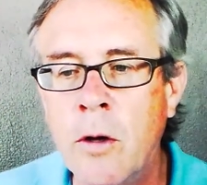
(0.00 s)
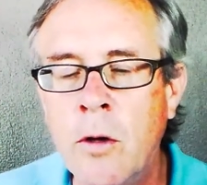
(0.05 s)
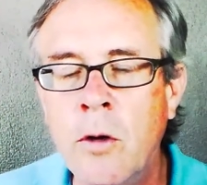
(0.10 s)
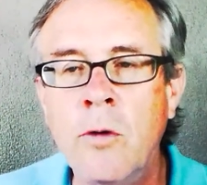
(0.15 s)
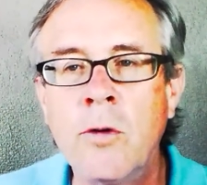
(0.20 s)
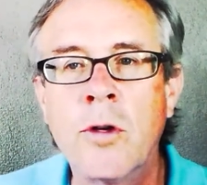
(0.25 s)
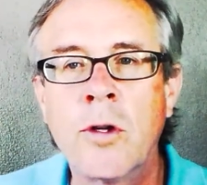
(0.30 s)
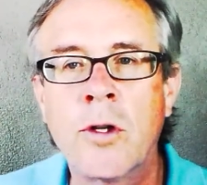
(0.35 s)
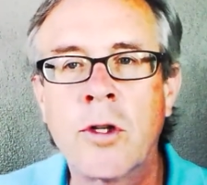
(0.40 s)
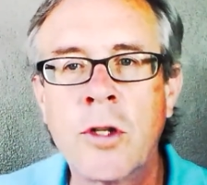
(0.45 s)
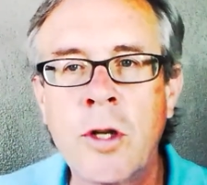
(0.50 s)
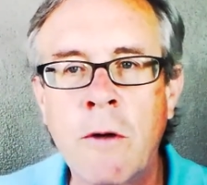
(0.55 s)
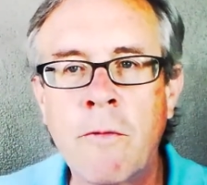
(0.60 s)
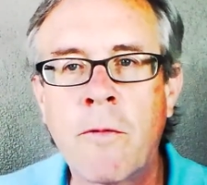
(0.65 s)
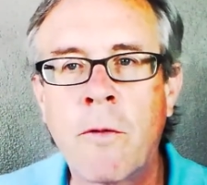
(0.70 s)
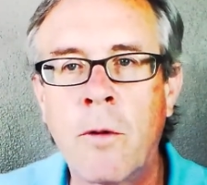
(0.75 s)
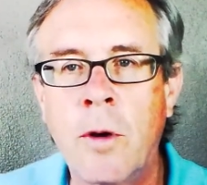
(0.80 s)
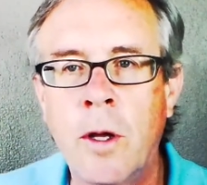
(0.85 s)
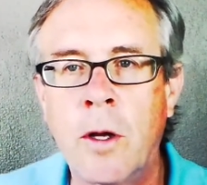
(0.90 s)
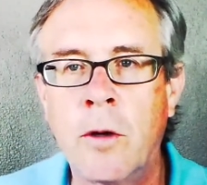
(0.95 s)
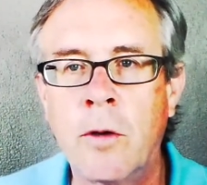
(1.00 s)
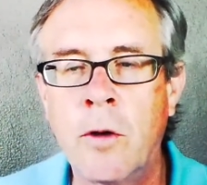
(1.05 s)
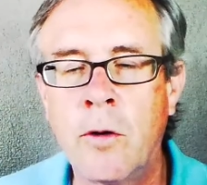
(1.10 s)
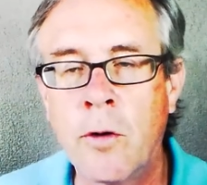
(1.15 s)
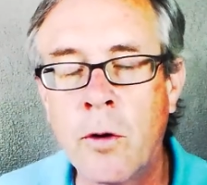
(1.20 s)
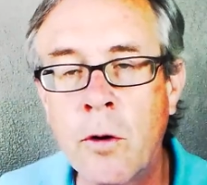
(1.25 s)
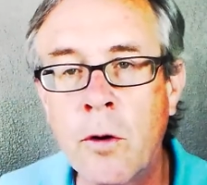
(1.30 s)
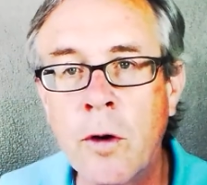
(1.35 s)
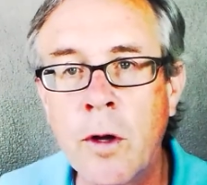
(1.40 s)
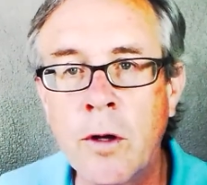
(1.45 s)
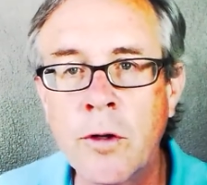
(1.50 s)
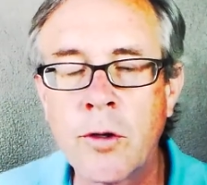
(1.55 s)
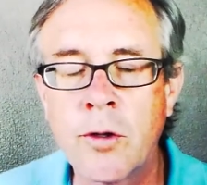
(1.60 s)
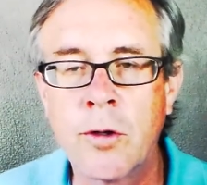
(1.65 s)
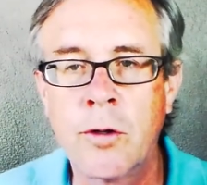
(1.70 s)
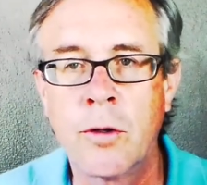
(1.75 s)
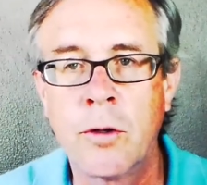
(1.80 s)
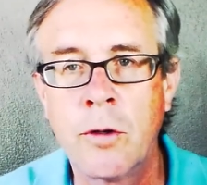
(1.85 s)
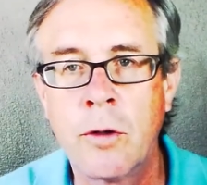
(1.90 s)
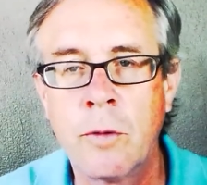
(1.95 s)
uses suffering to turn
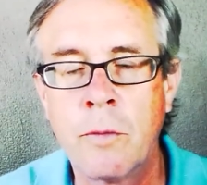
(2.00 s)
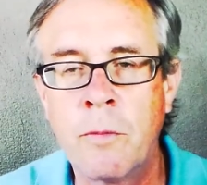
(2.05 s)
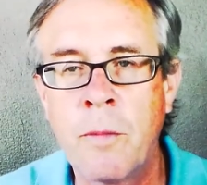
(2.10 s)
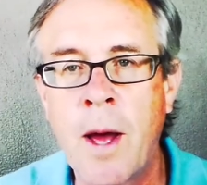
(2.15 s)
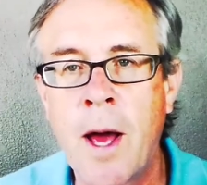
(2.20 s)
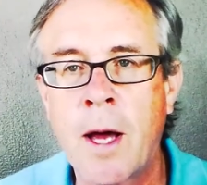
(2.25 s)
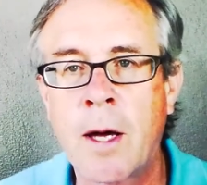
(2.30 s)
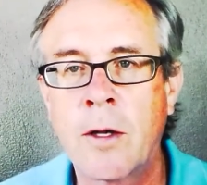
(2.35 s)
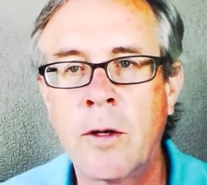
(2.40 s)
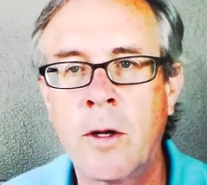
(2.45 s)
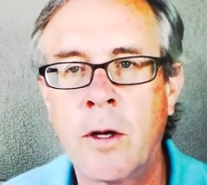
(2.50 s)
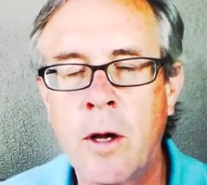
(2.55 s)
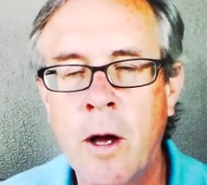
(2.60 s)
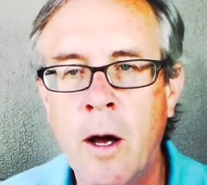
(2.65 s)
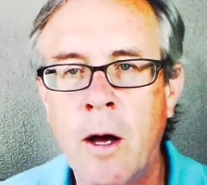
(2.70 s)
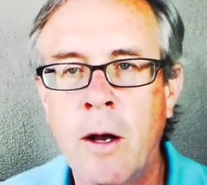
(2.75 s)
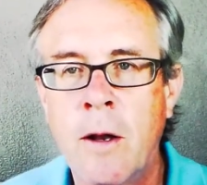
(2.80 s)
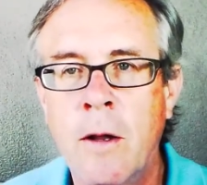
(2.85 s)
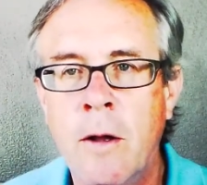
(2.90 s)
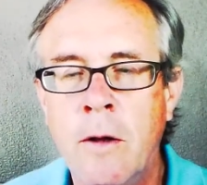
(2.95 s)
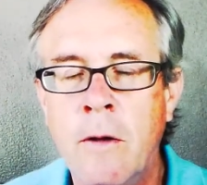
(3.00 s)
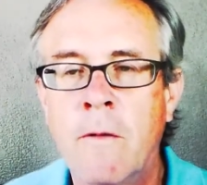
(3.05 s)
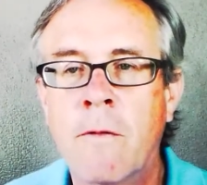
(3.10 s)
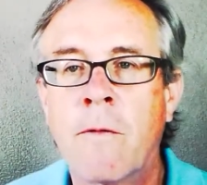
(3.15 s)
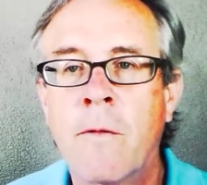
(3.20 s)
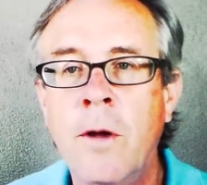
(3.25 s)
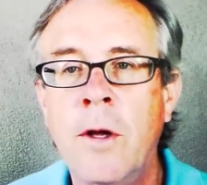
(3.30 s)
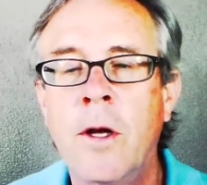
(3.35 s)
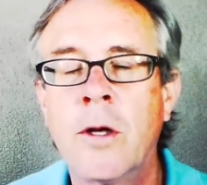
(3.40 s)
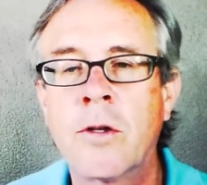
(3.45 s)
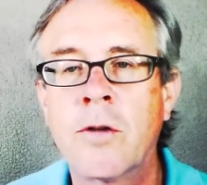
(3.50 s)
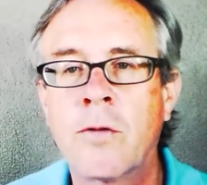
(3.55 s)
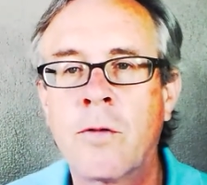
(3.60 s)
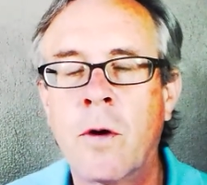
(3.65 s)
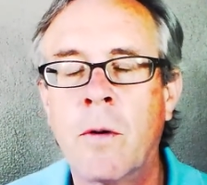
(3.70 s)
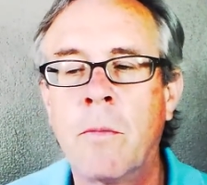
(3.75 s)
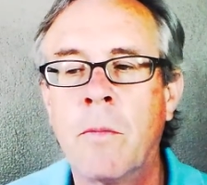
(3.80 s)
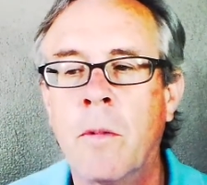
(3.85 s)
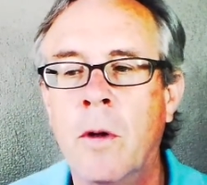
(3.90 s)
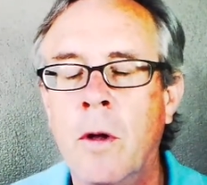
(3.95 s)
us back to God, to free us
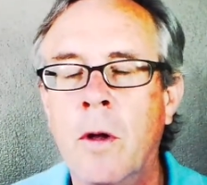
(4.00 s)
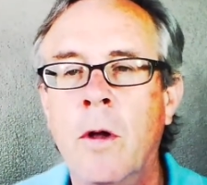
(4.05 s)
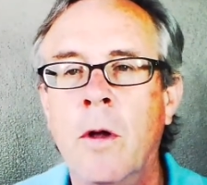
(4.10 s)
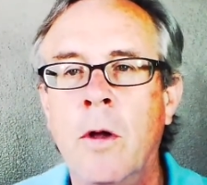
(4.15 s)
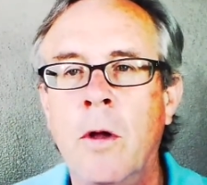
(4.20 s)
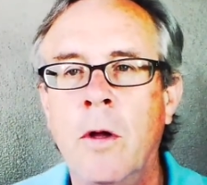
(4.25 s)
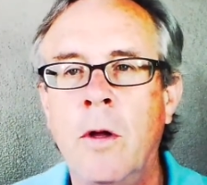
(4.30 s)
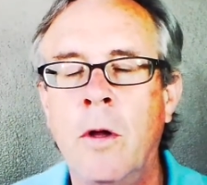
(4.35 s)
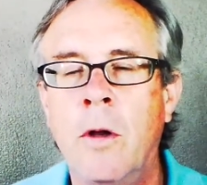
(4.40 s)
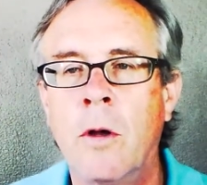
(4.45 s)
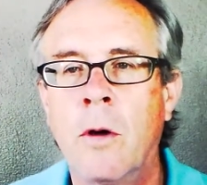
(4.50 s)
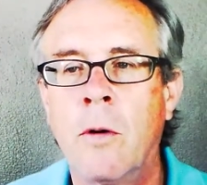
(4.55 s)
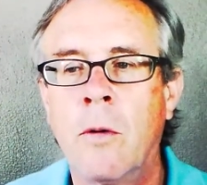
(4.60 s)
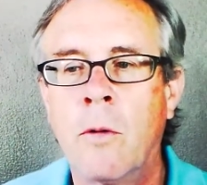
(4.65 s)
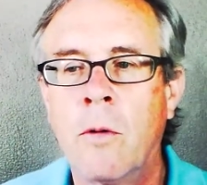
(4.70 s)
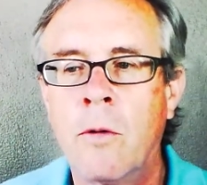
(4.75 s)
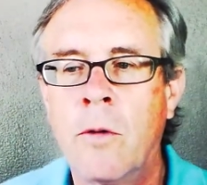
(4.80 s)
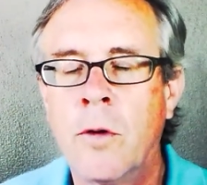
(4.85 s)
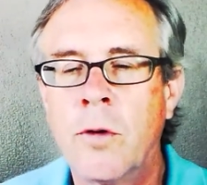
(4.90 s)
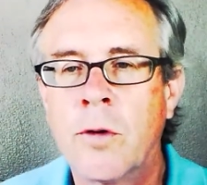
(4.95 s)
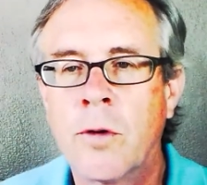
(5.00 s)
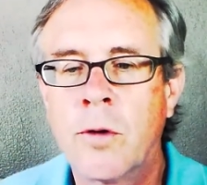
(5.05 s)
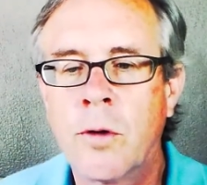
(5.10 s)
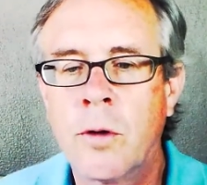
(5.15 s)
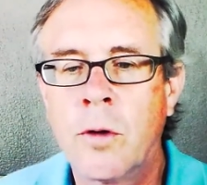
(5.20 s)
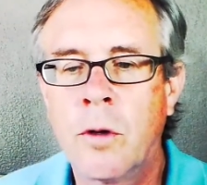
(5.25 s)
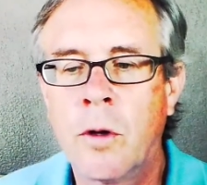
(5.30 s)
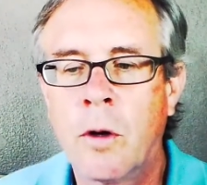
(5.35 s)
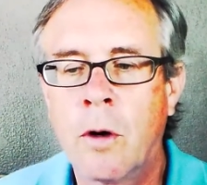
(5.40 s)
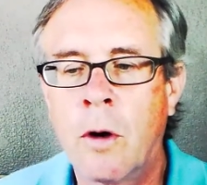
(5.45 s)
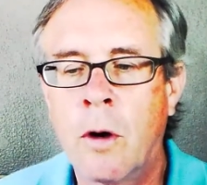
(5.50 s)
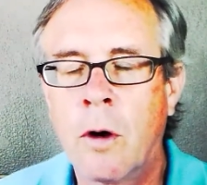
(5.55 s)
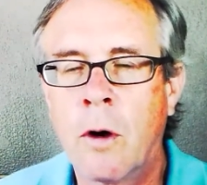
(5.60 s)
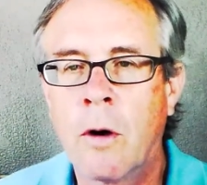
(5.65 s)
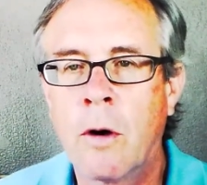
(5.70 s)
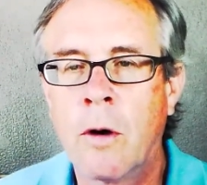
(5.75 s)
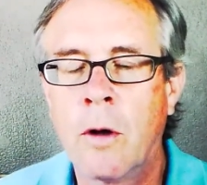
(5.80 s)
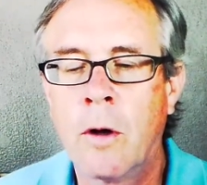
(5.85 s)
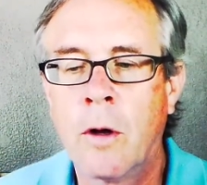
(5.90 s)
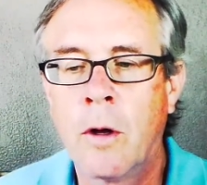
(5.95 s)
from, you know, this,
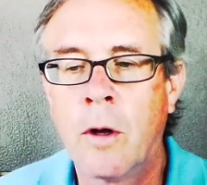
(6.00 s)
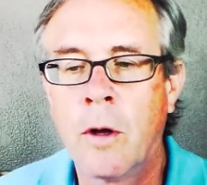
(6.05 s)
our